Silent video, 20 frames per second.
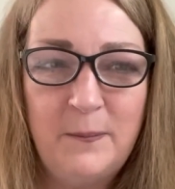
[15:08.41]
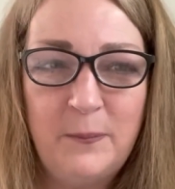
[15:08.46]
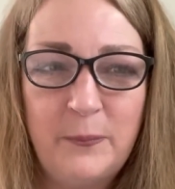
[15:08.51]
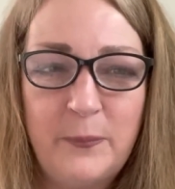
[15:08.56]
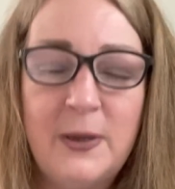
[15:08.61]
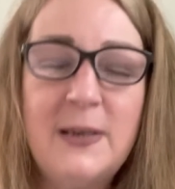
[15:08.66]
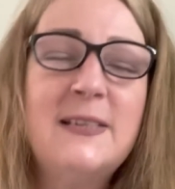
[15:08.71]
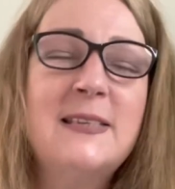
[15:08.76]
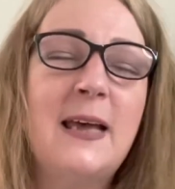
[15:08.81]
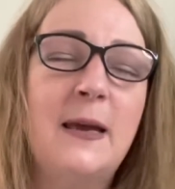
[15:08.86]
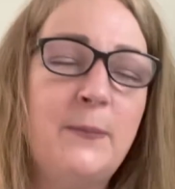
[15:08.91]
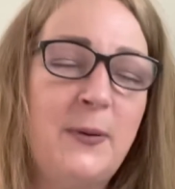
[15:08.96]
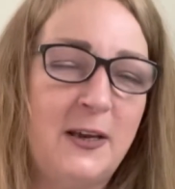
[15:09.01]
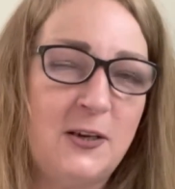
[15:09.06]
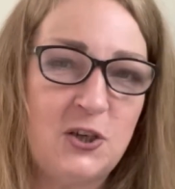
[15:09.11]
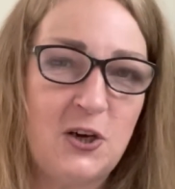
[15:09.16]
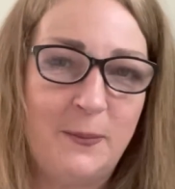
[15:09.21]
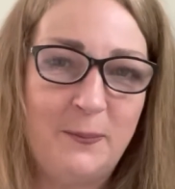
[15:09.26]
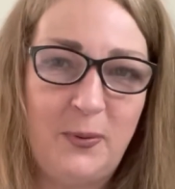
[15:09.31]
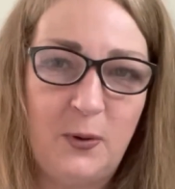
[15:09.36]
Please let it be a
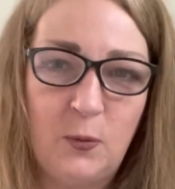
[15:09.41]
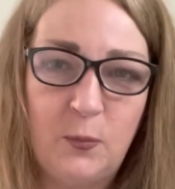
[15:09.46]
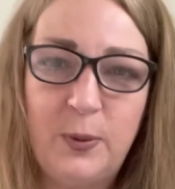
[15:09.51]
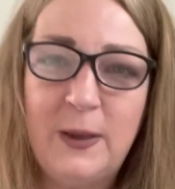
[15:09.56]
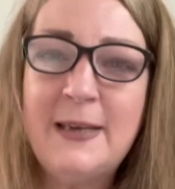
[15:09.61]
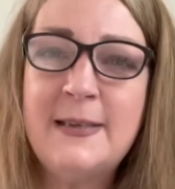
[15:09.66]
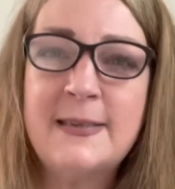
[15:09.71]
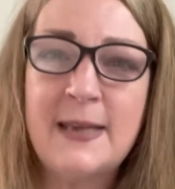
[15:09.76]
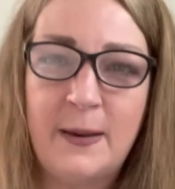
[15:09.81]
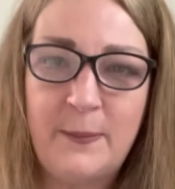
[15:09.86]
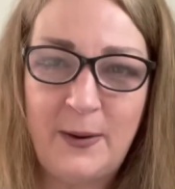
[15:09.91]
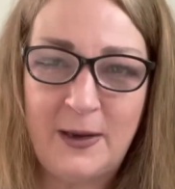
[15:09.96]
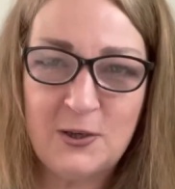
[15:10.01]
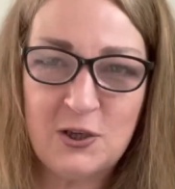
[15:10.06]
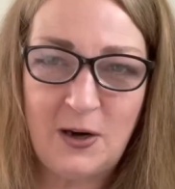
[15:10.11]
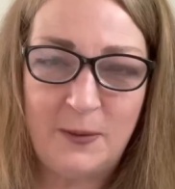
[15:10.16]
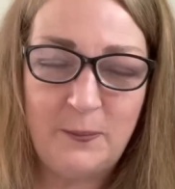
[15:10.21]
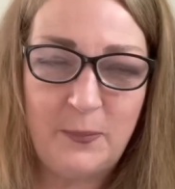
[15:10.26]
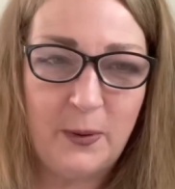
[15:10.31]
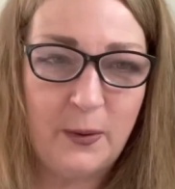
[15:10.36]
shampoo. Please let it be a
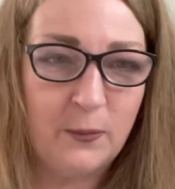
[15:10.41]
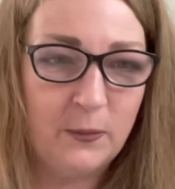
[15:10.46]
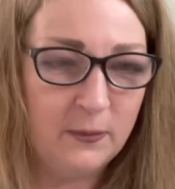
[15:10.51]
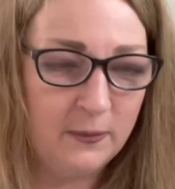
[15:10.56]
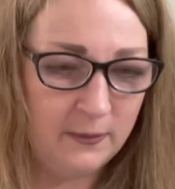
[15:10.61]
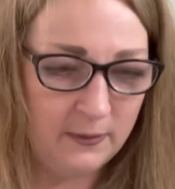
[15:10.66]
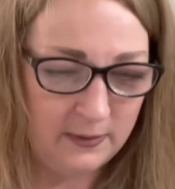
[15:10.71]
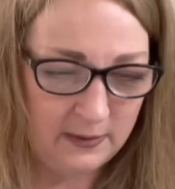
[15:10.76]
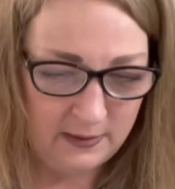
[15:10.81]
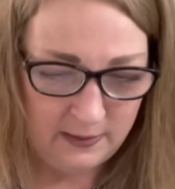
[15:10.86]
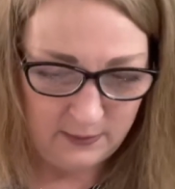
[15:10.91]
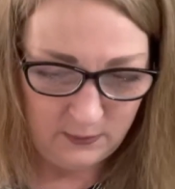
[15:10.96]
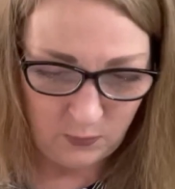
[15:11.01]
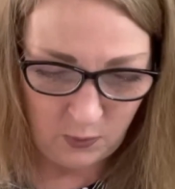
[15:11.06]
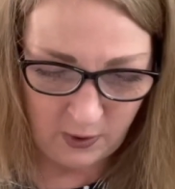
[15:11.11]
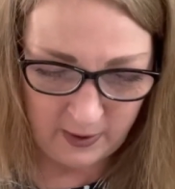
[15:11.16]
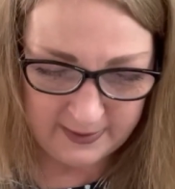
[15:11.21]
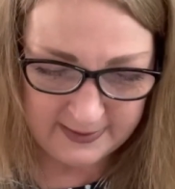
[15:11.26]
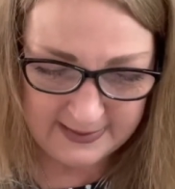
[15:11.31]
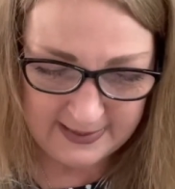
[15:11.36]
shampoo.
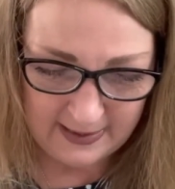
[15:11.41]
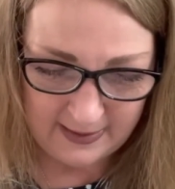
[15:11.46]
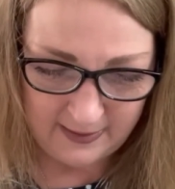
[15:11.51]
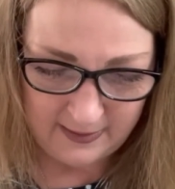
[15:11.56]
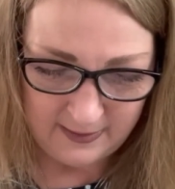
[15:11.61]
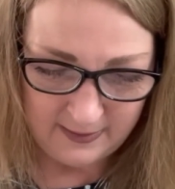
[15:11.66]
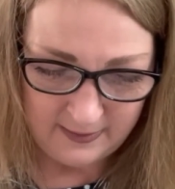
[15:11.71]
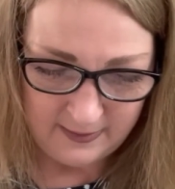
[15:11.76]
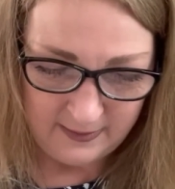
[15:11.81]
What is it?